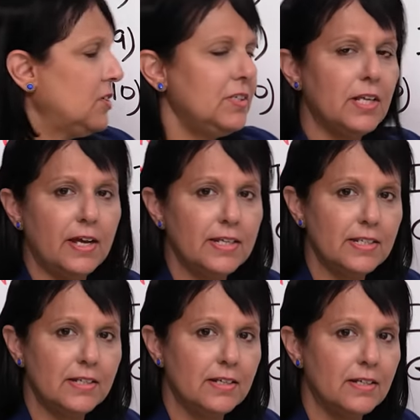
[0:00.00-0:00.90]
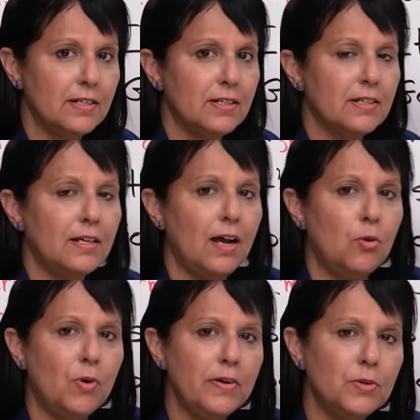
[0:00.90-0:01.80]
good night,
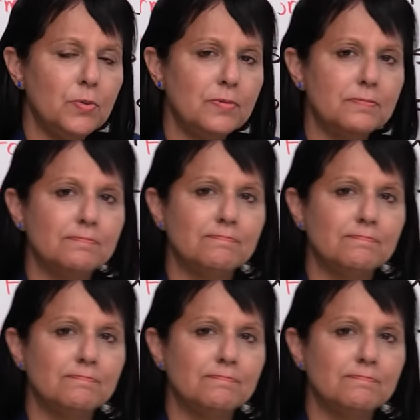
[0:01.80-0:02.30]
how are you?